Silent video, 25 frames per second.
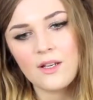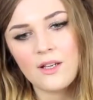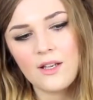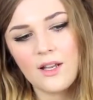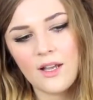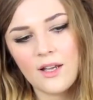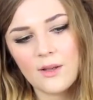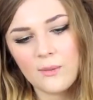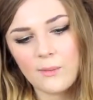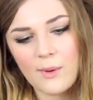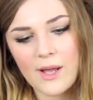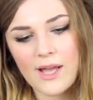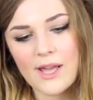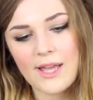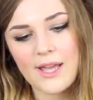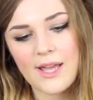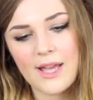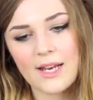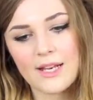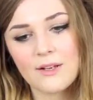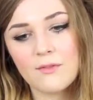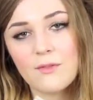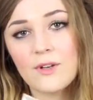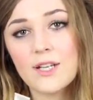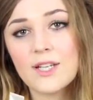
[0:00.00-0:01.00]
lightweight,
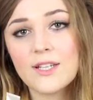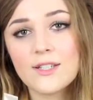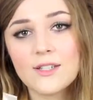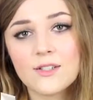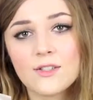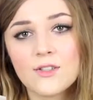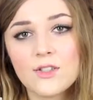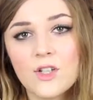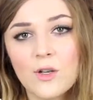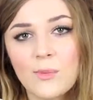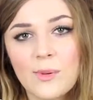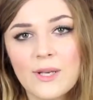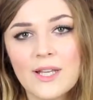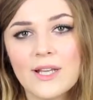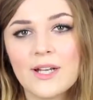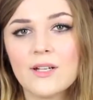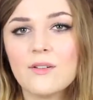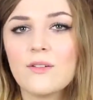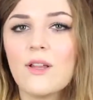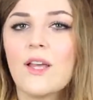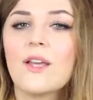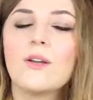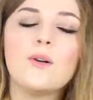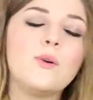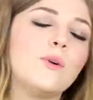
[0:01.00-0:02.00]
and it really does stop any
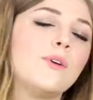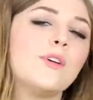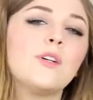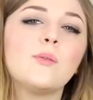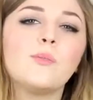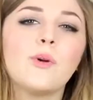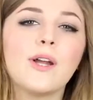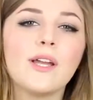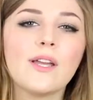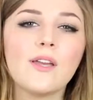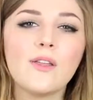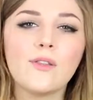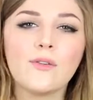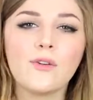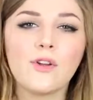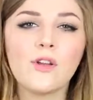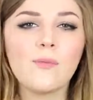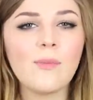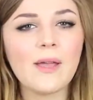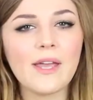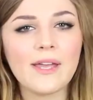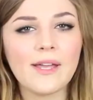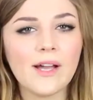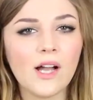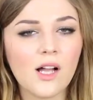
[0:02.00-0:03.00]
kind of like oil breaking through your
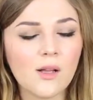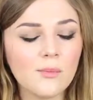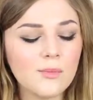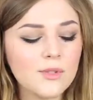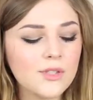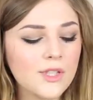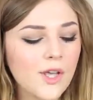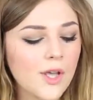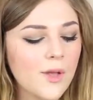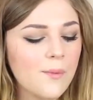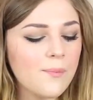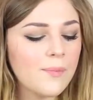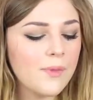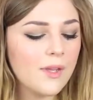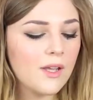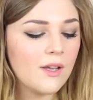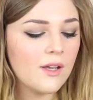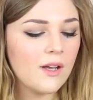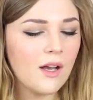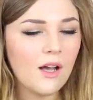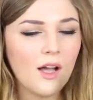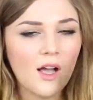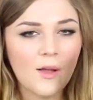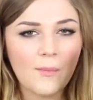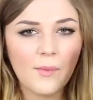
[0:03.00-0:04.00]
makeup. So
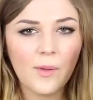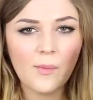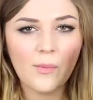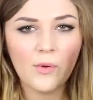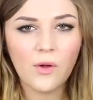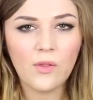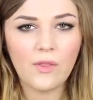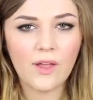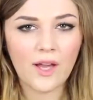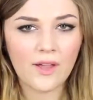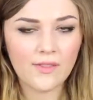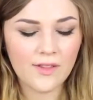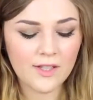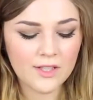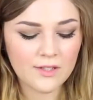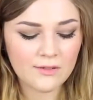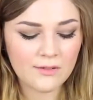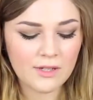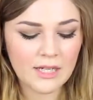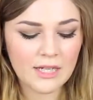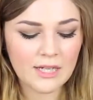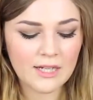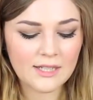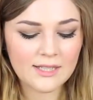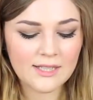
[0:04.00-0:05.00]
I bought that. That's
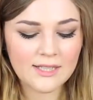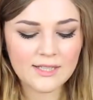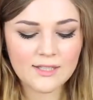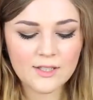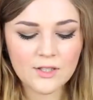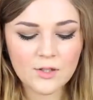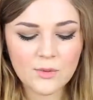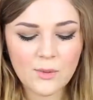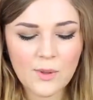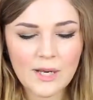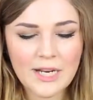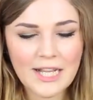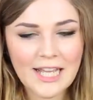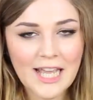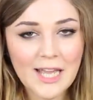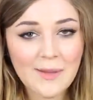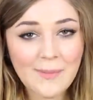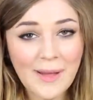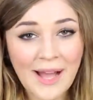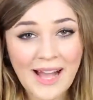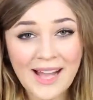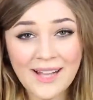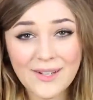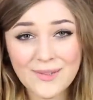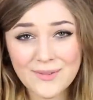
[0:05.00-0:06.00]
really nice. It's
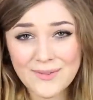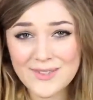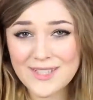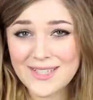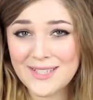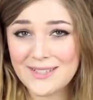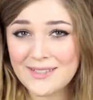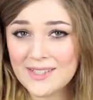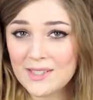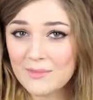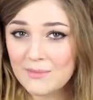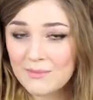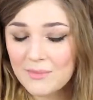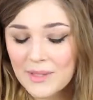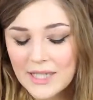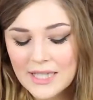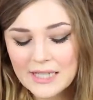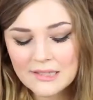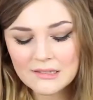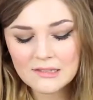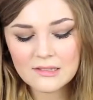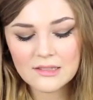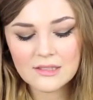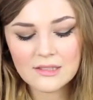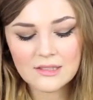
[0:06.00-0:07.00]
£28. That's a
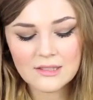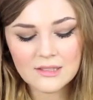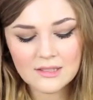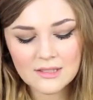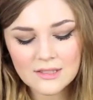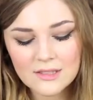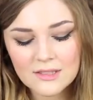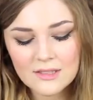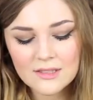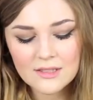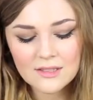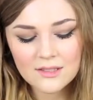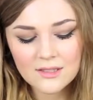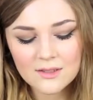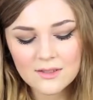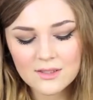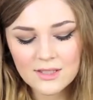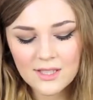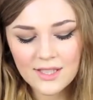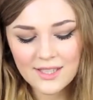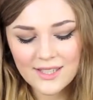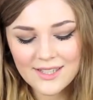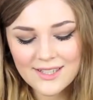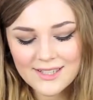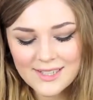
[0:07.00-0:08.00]
bit
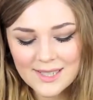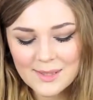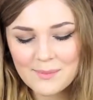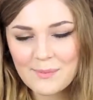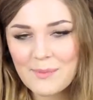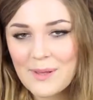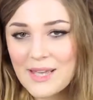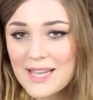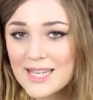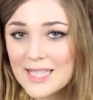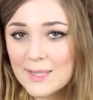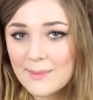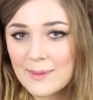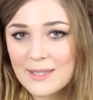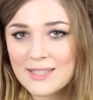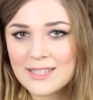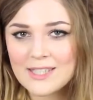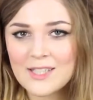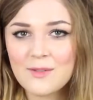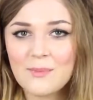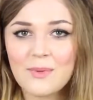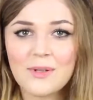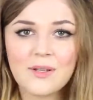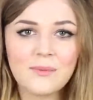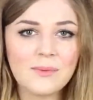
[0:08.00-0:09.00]
it's a bit
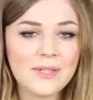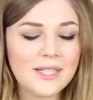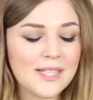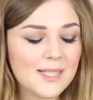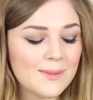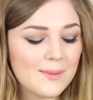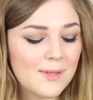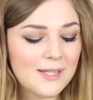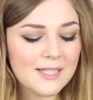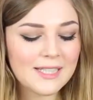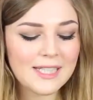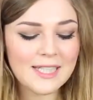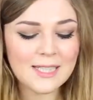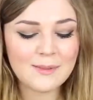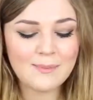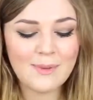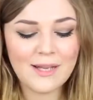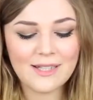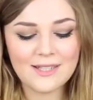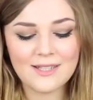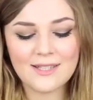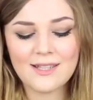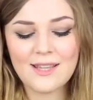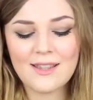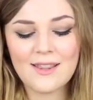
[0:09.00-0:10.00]
expensive, but I mean I suppose it is
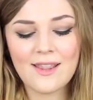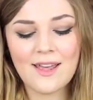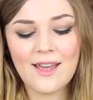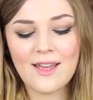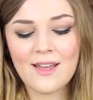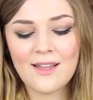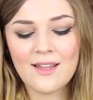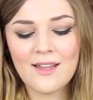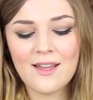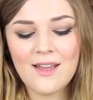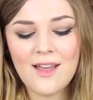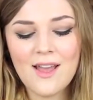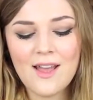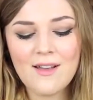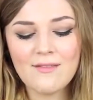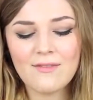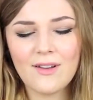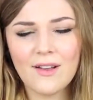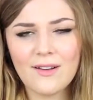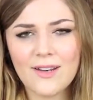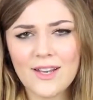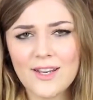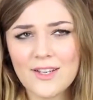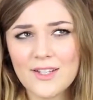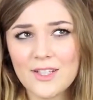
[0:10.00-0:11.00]
better than their
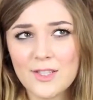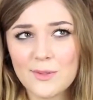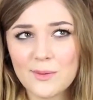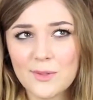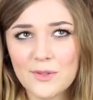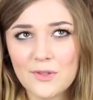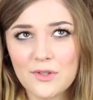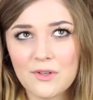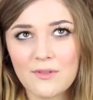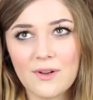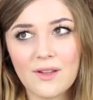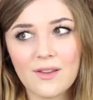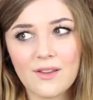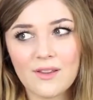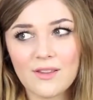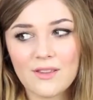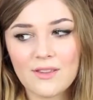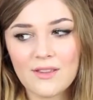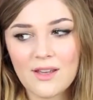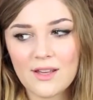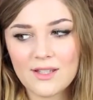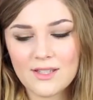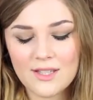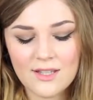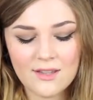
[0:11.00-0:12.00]
foundations, which are around like
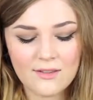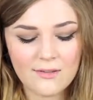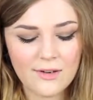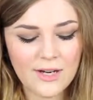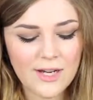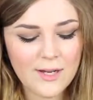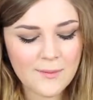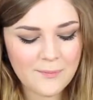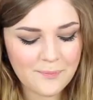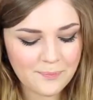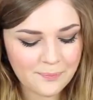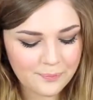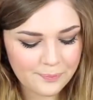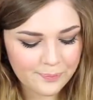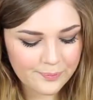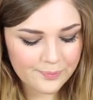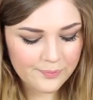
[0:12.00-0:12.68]
33.